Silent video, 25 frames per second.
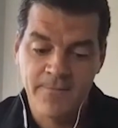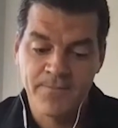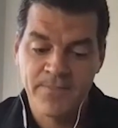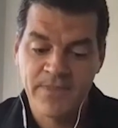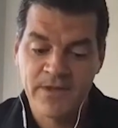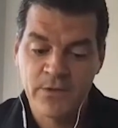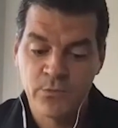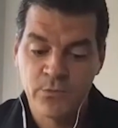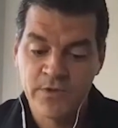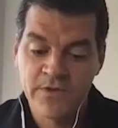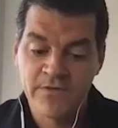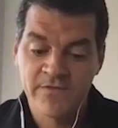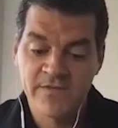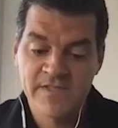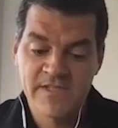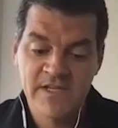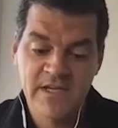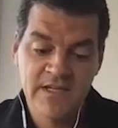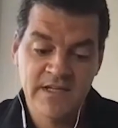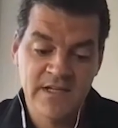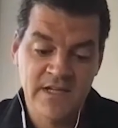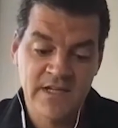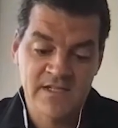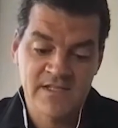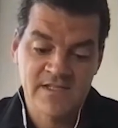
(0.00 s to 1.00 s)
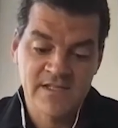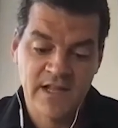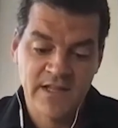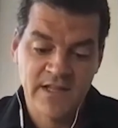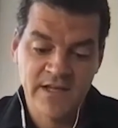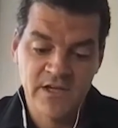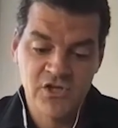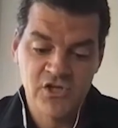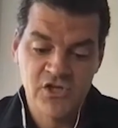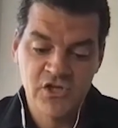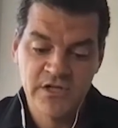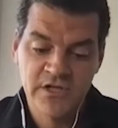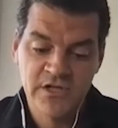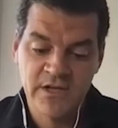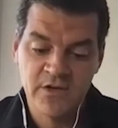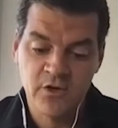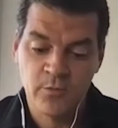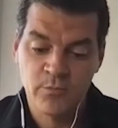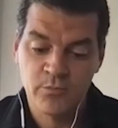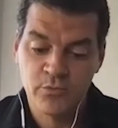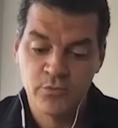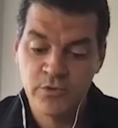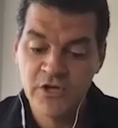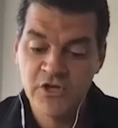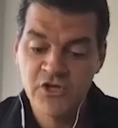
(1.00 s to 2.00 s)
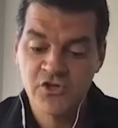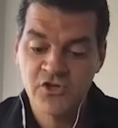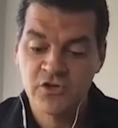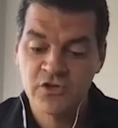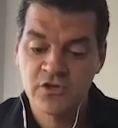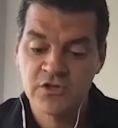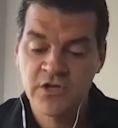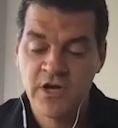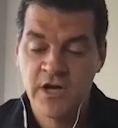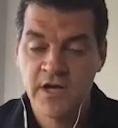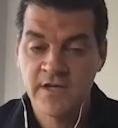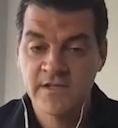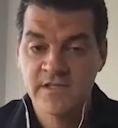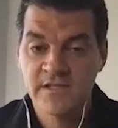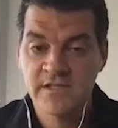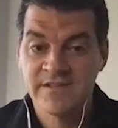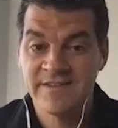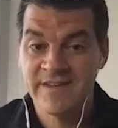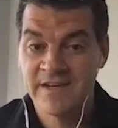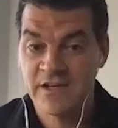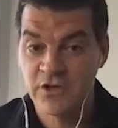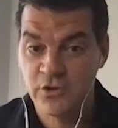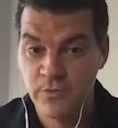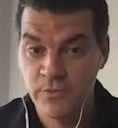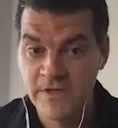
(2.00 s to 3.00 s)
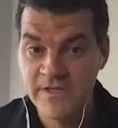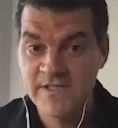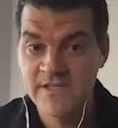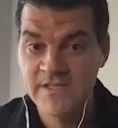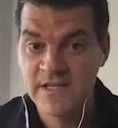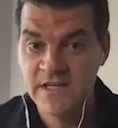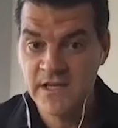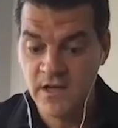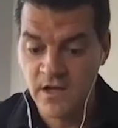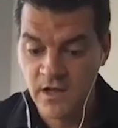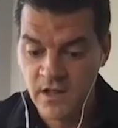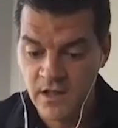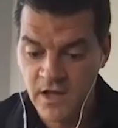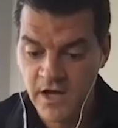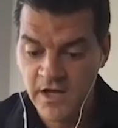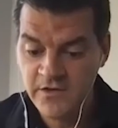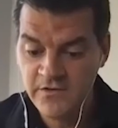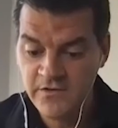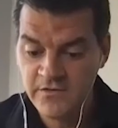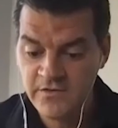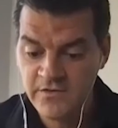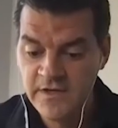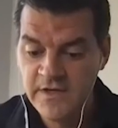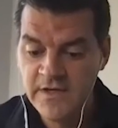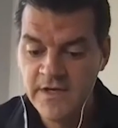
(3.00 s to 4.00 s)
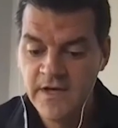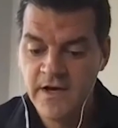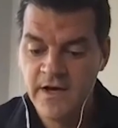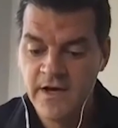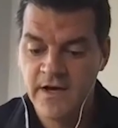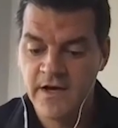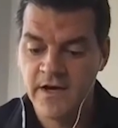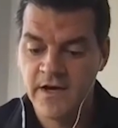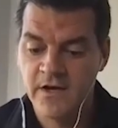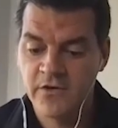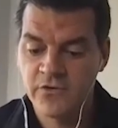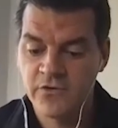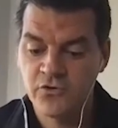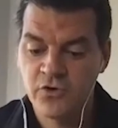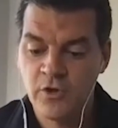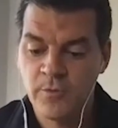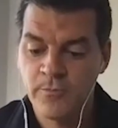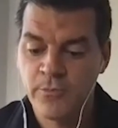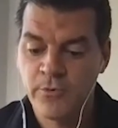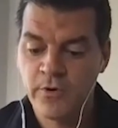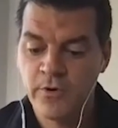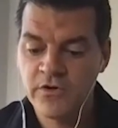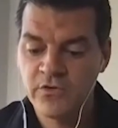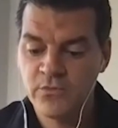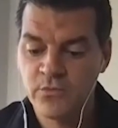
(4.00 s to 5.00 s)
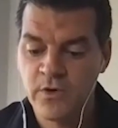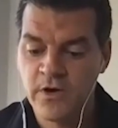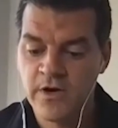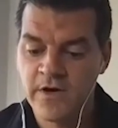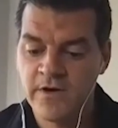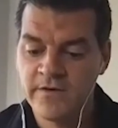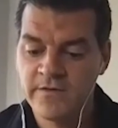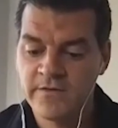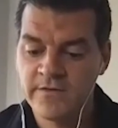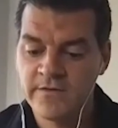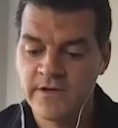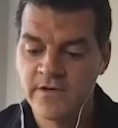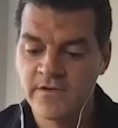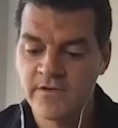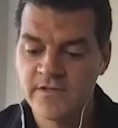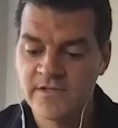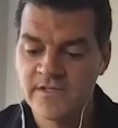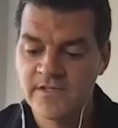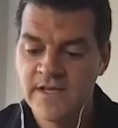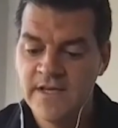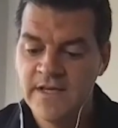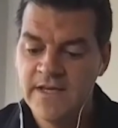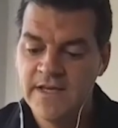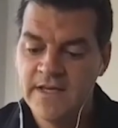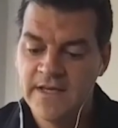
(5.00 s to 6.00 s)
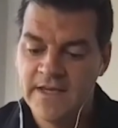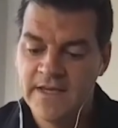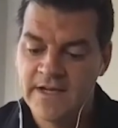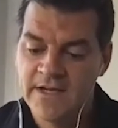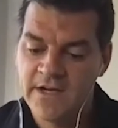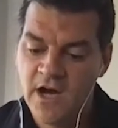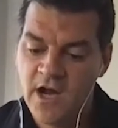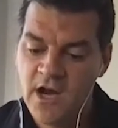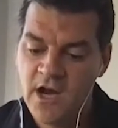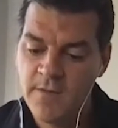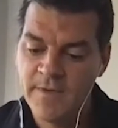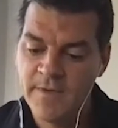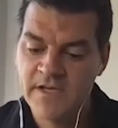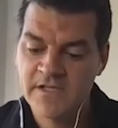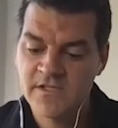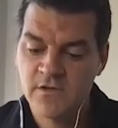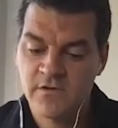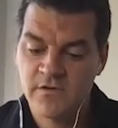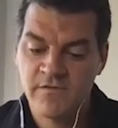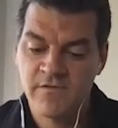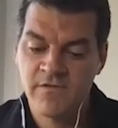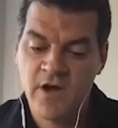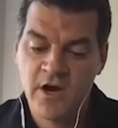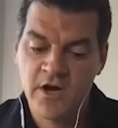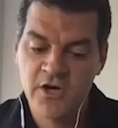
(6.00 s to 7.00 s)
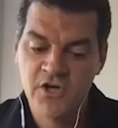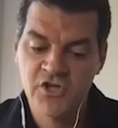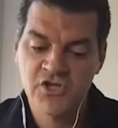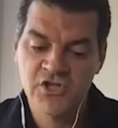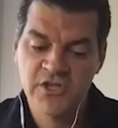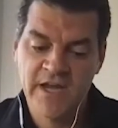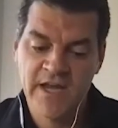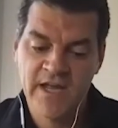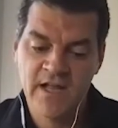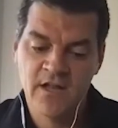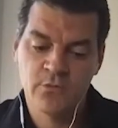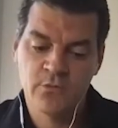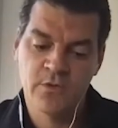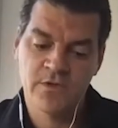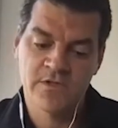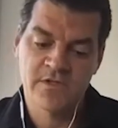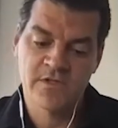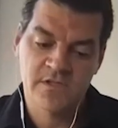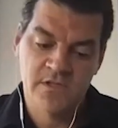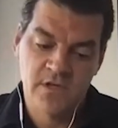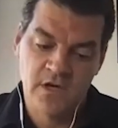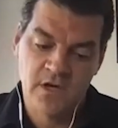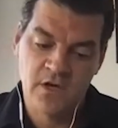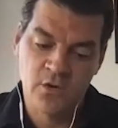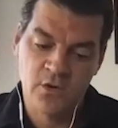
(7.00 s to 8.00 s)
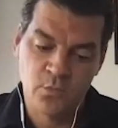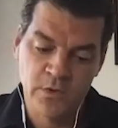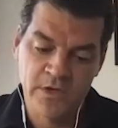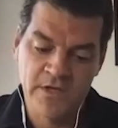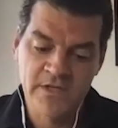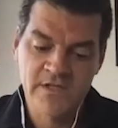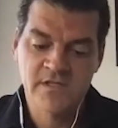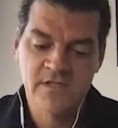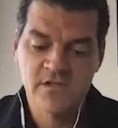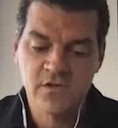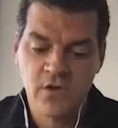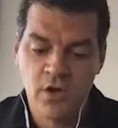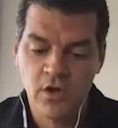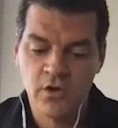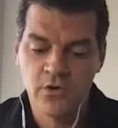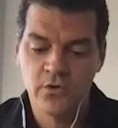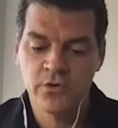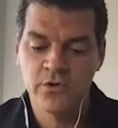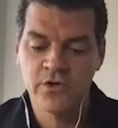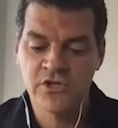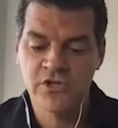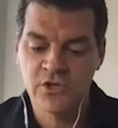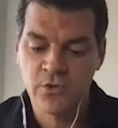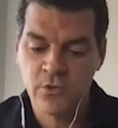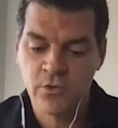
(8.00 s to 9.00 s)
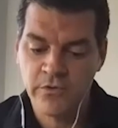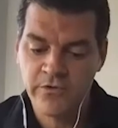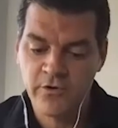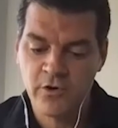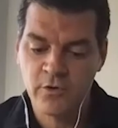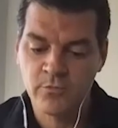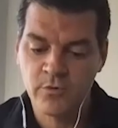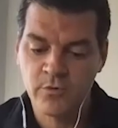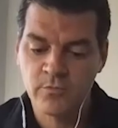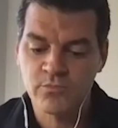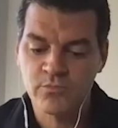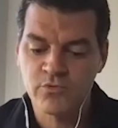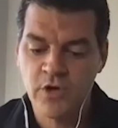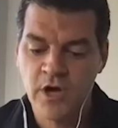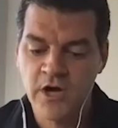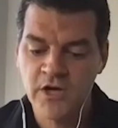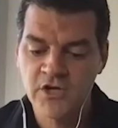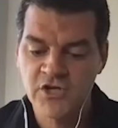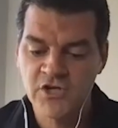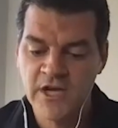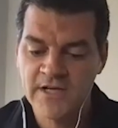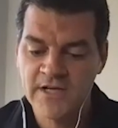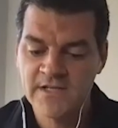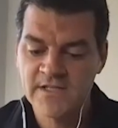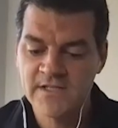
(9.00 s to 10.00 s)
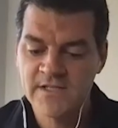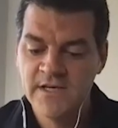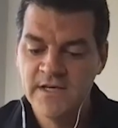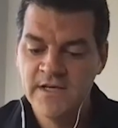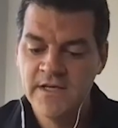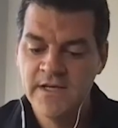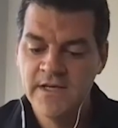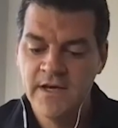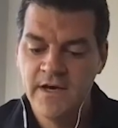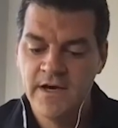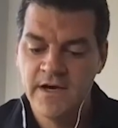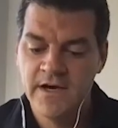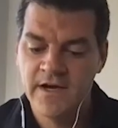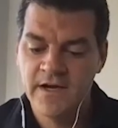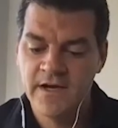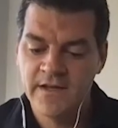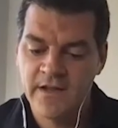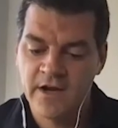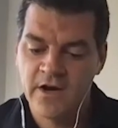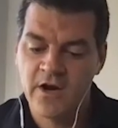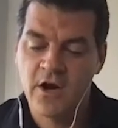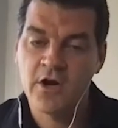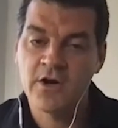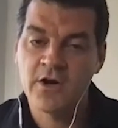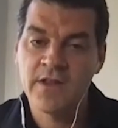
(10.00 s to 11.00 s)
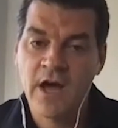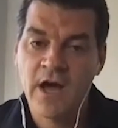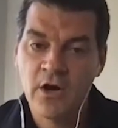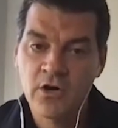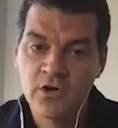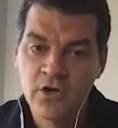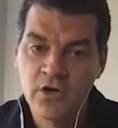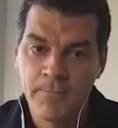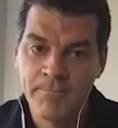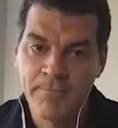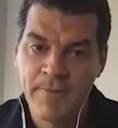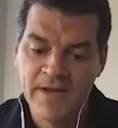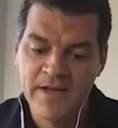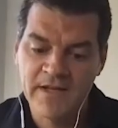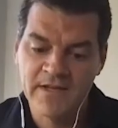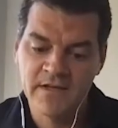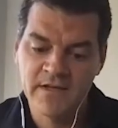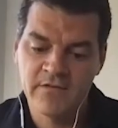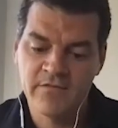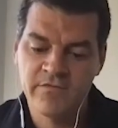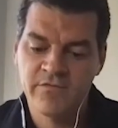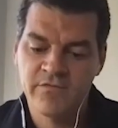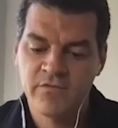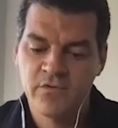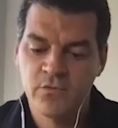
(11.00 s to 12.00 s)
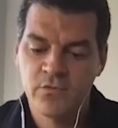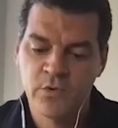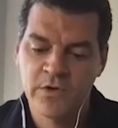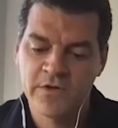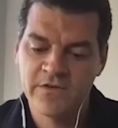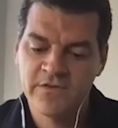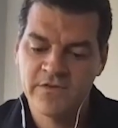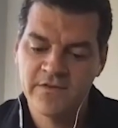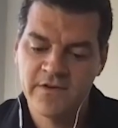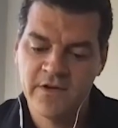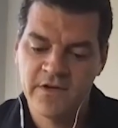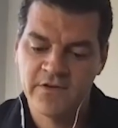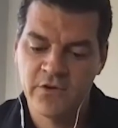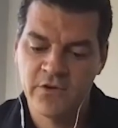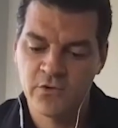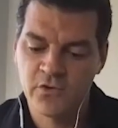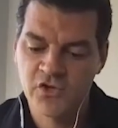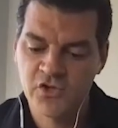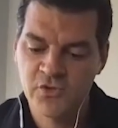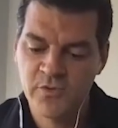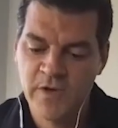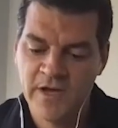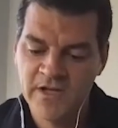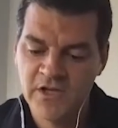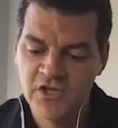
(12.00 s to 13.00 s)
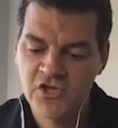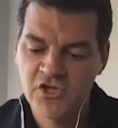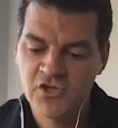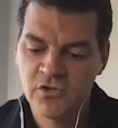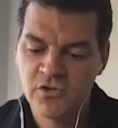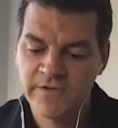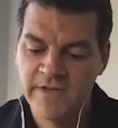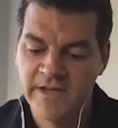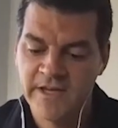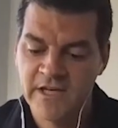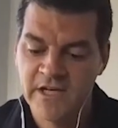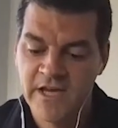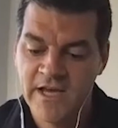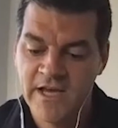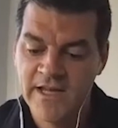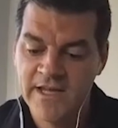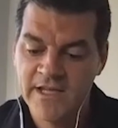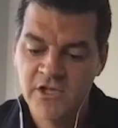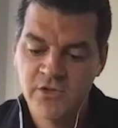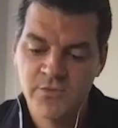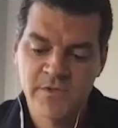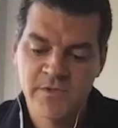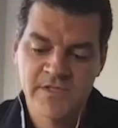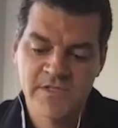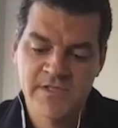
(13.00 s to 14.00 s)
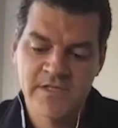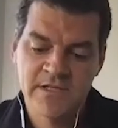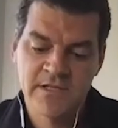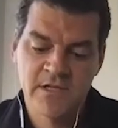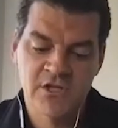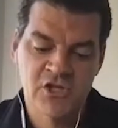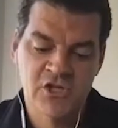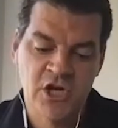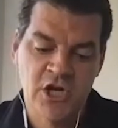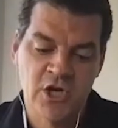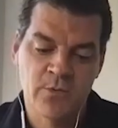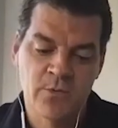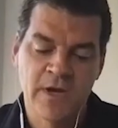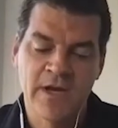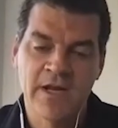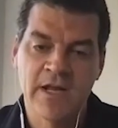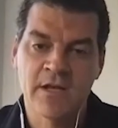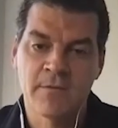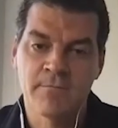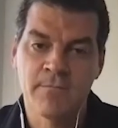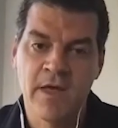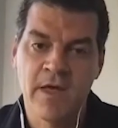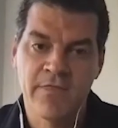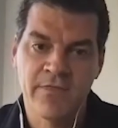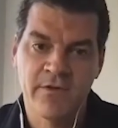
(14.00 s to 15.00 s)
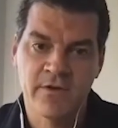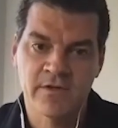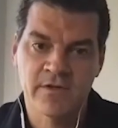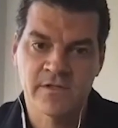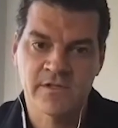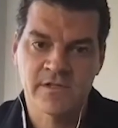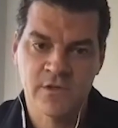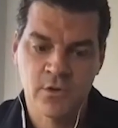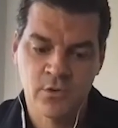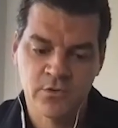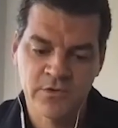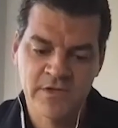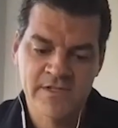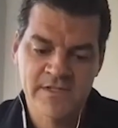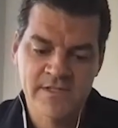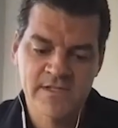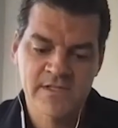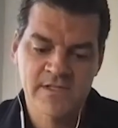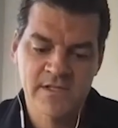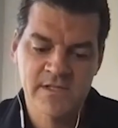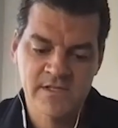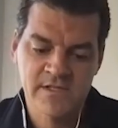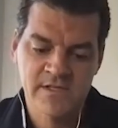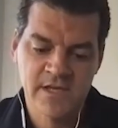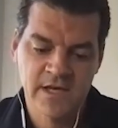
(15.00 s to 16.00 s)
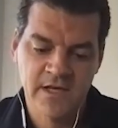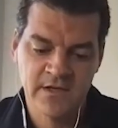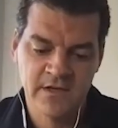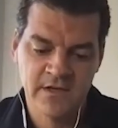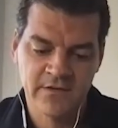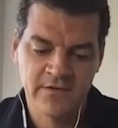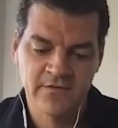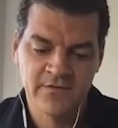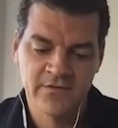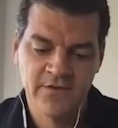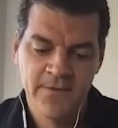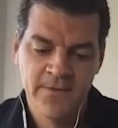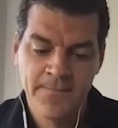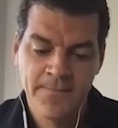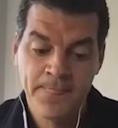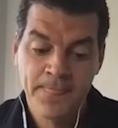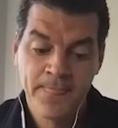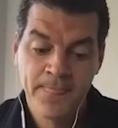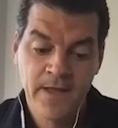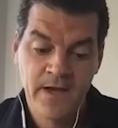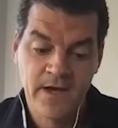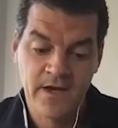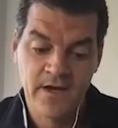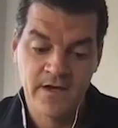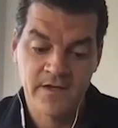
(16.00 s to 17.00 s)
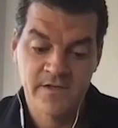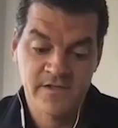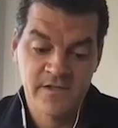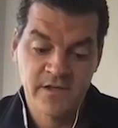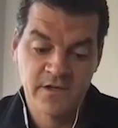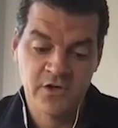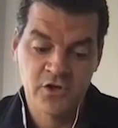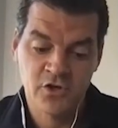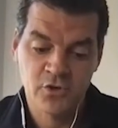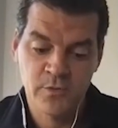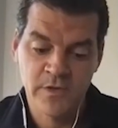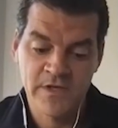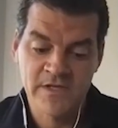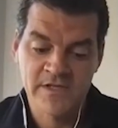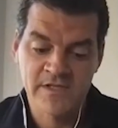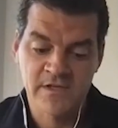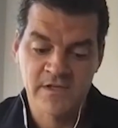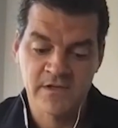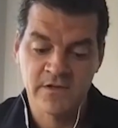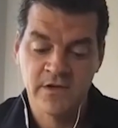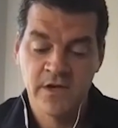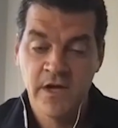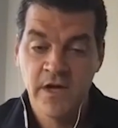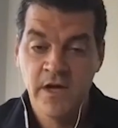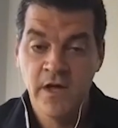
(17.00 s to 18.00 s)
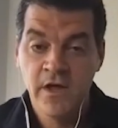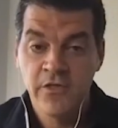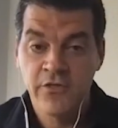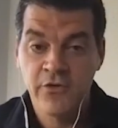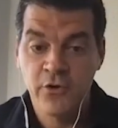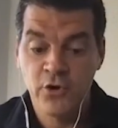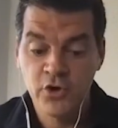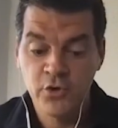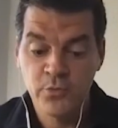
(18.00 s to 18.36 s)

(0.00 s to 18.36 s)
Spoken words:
we've seen installation and operational costs decreasing a lot to the point where there's economics of large scale with wind, solar, geothermal projects that are now competitive with those traditional electricity generating methods. So this is the second reason. Third